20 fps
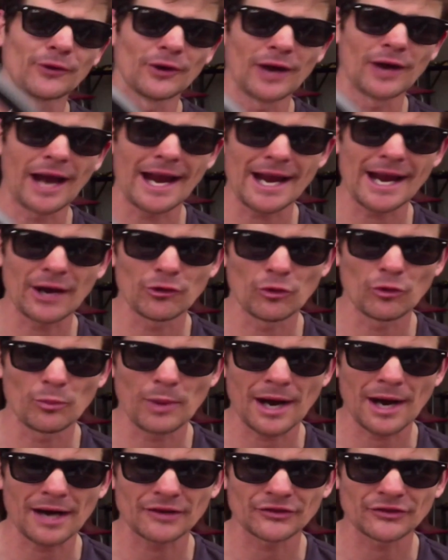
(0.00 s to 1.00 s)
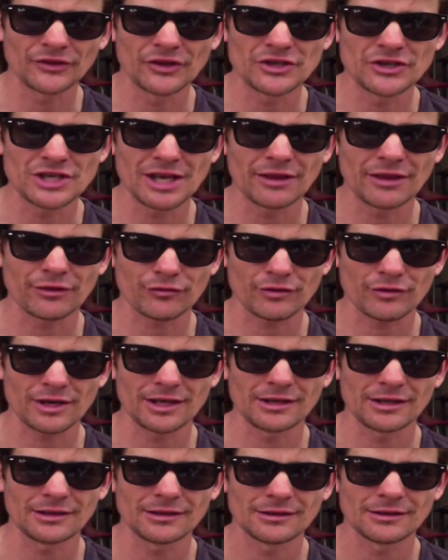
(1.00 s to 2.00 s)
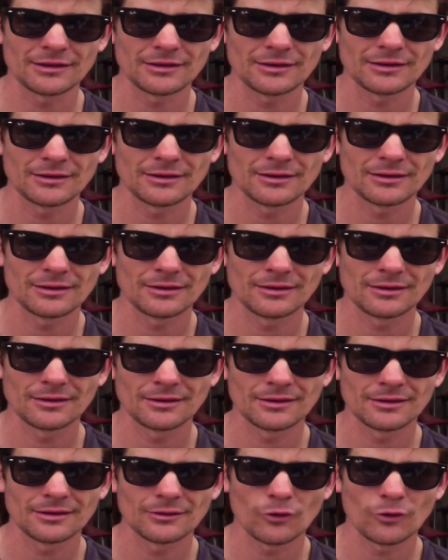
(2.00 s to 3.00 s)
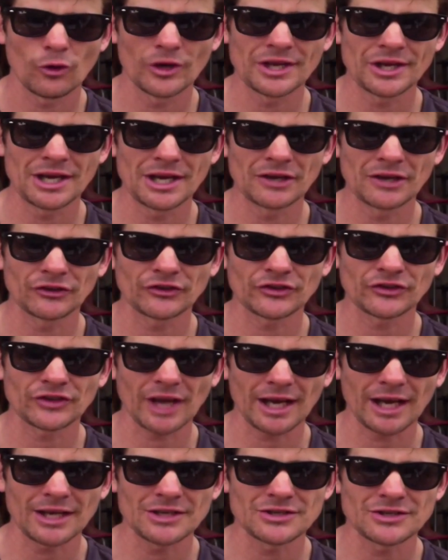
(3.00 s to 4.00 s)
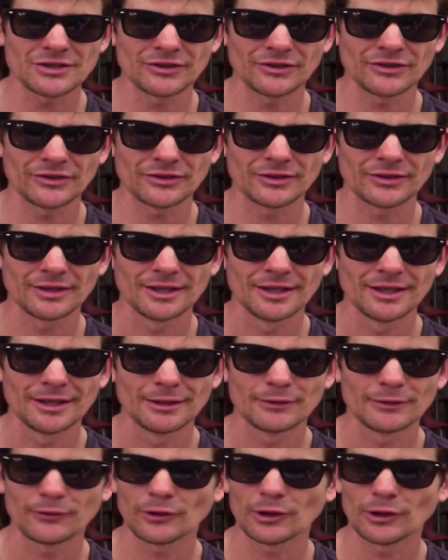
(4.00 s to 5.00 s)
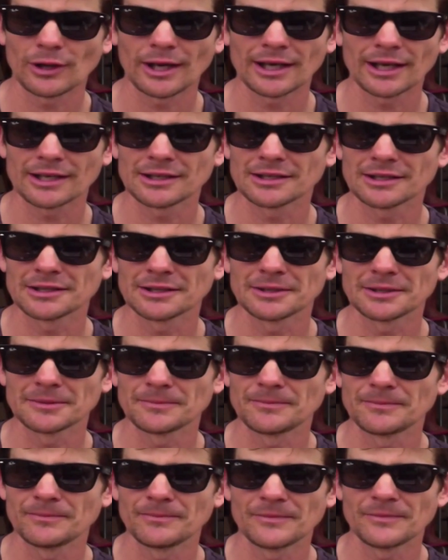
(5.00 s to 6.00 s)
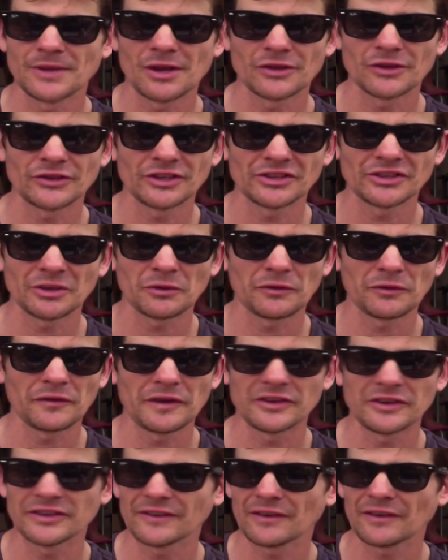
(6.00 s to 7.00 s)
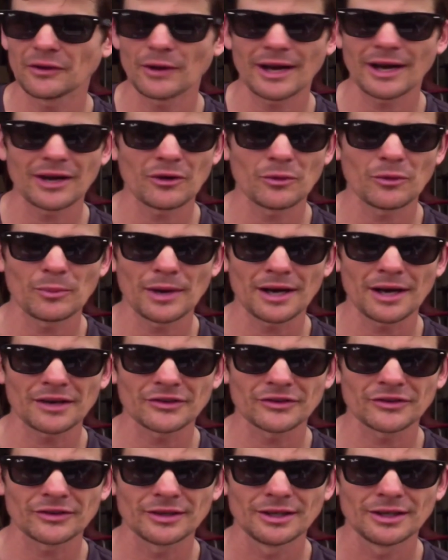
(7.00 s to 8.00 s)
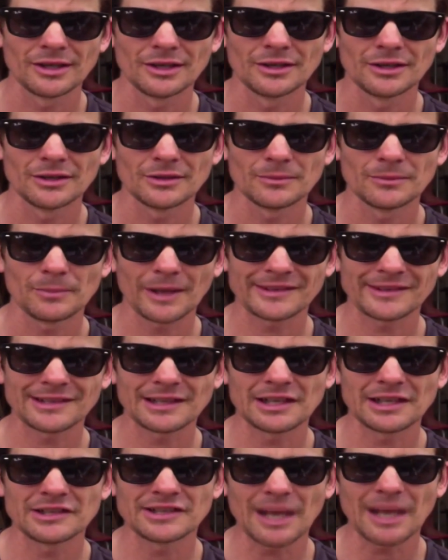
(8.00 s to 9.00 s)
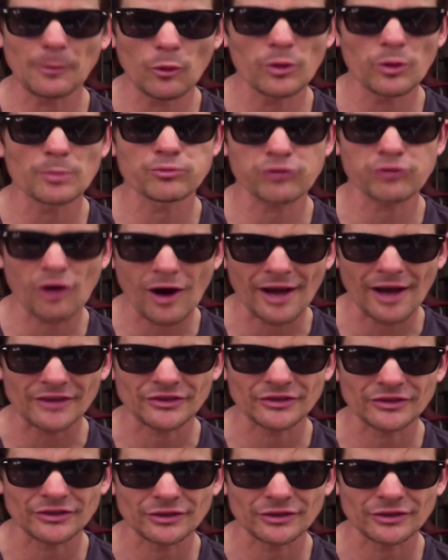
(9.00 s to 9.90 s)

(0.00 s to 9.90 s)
$800, G3. Or you can get a Stages for like, $650, $700, $800. Basically double the price